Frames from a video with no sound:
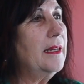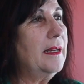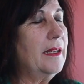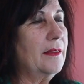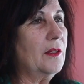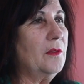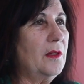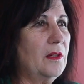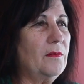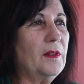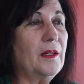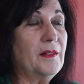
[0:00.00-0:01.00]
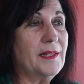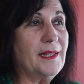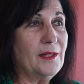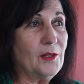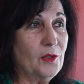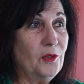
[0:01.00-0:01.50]
The coronavirus
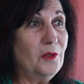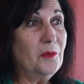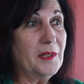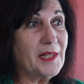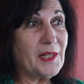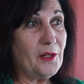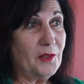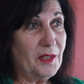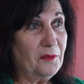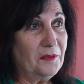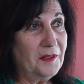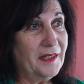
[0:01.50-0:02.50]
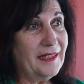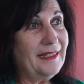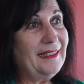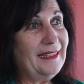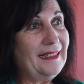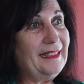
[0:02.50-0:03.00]
is new and so different
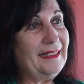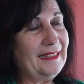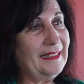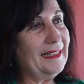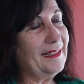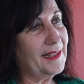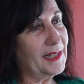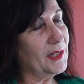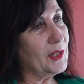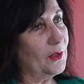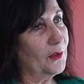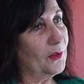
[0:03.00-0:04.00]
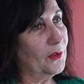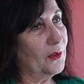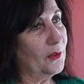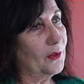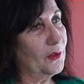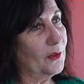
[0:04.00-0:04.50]
and needs its own
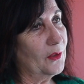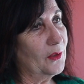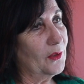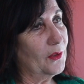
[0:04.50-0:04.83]
vaccine.